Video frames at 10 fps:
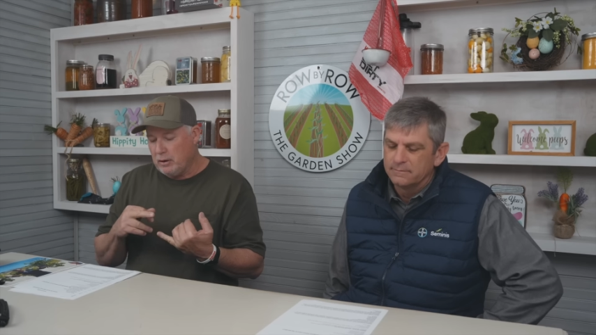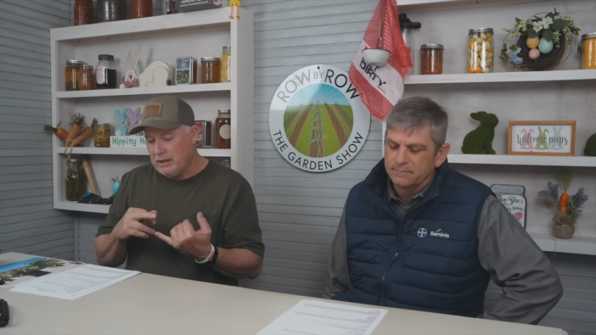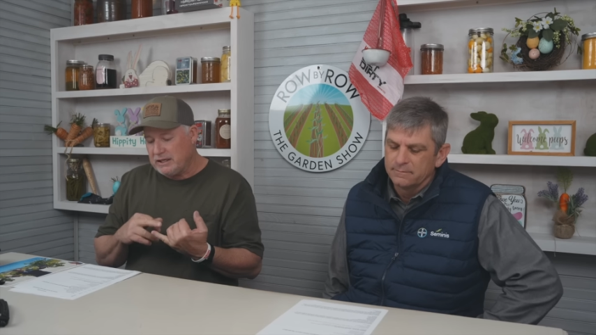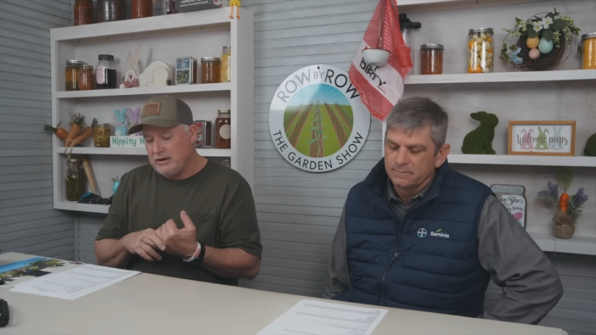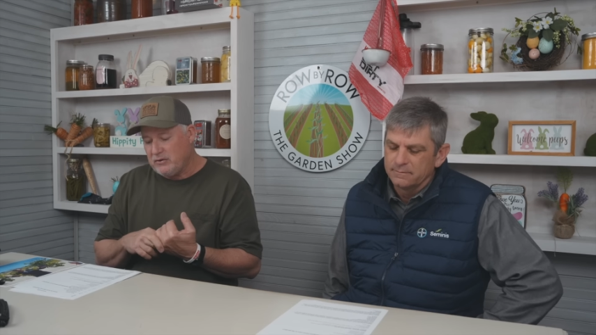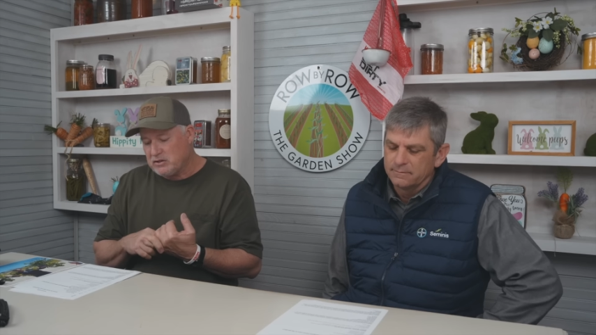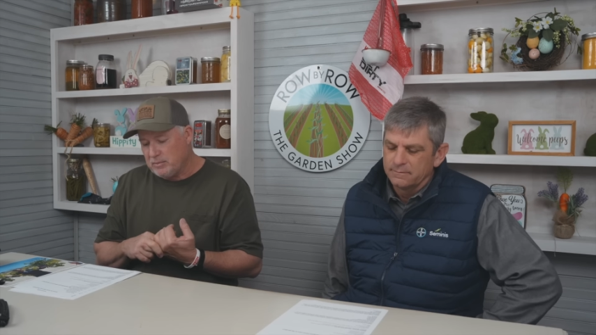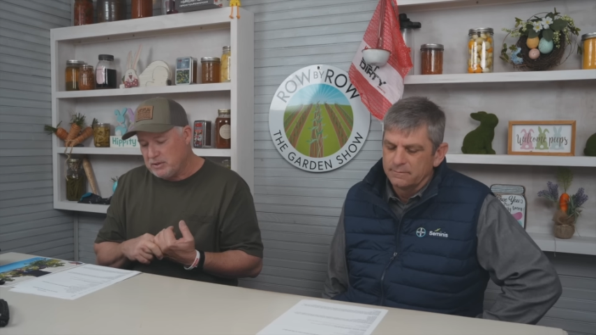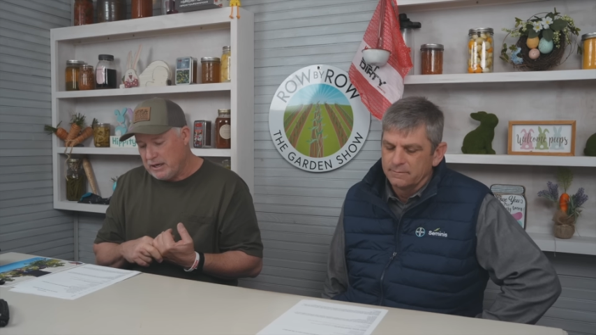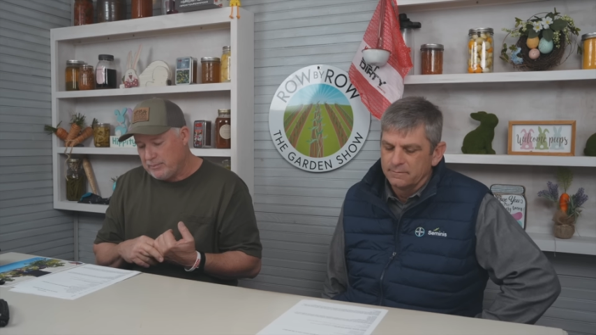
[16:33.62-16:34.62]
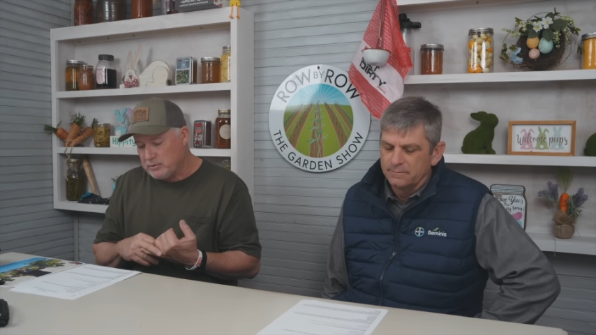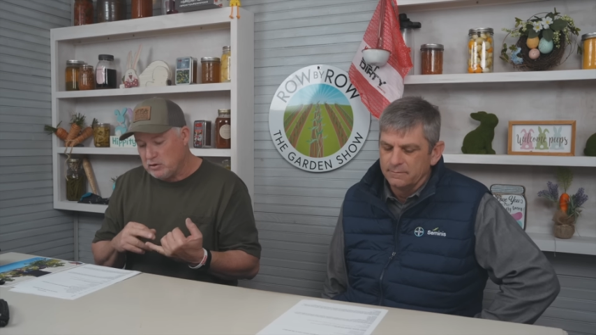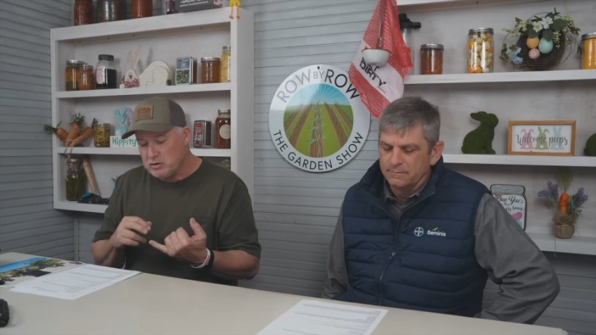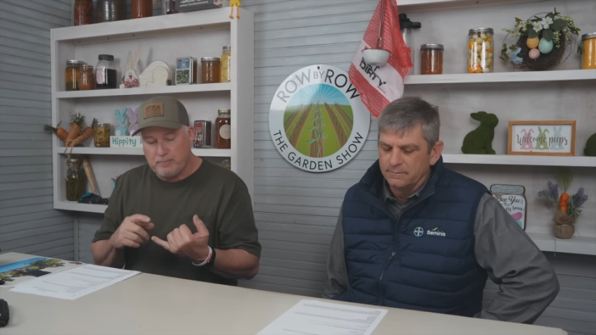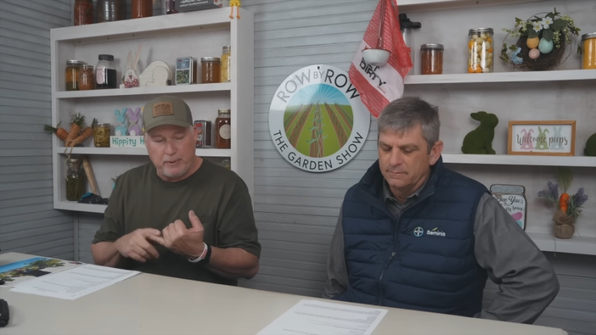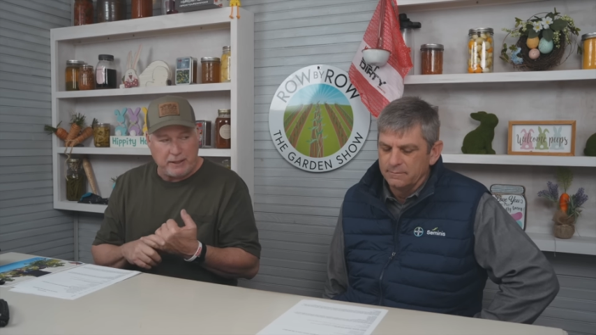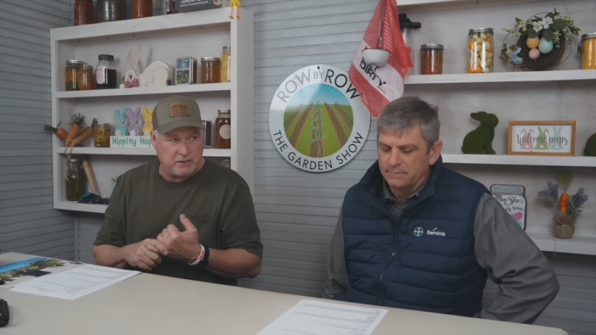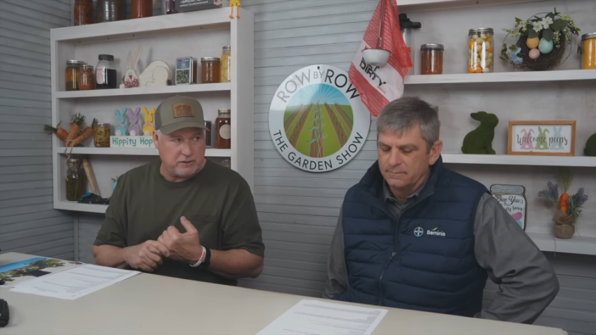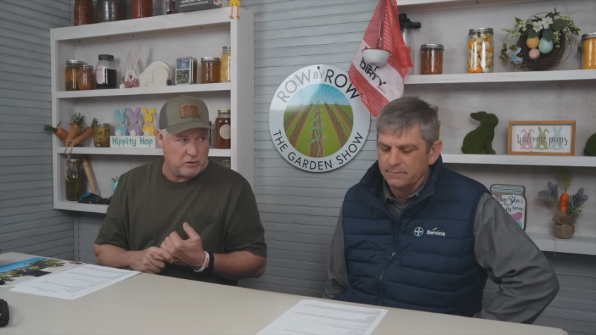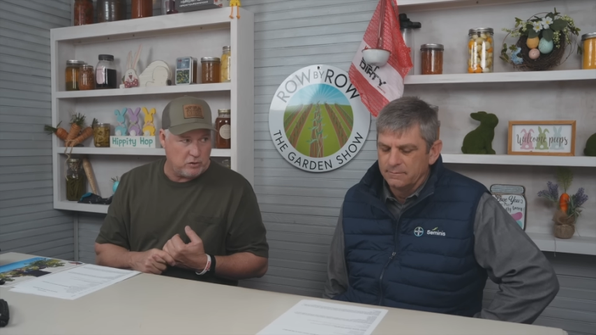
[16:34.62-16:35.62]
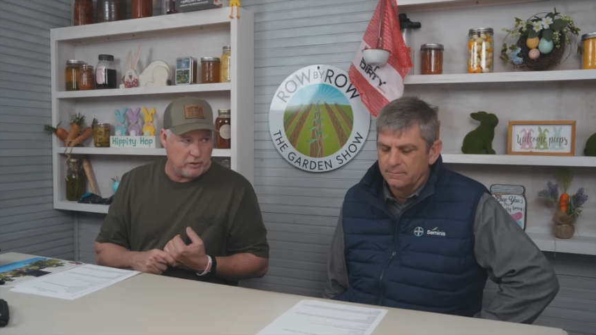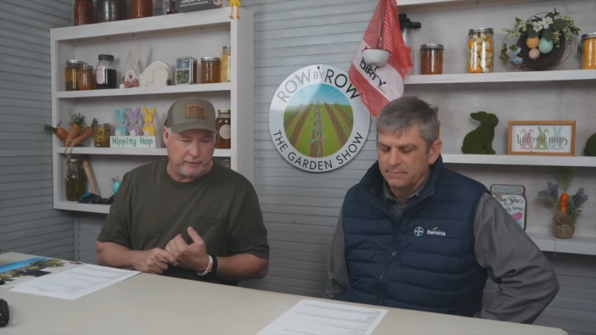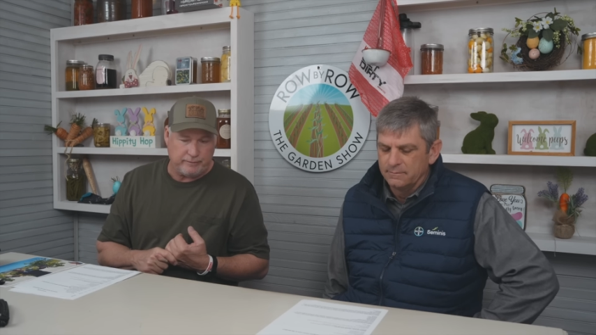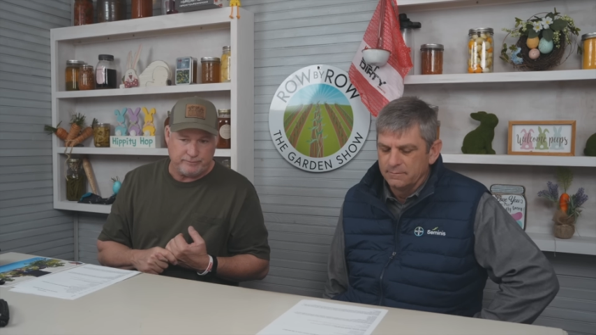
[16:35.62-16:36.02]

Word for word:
Speaker 1: Let's give you some examples of those. Peaches and cream.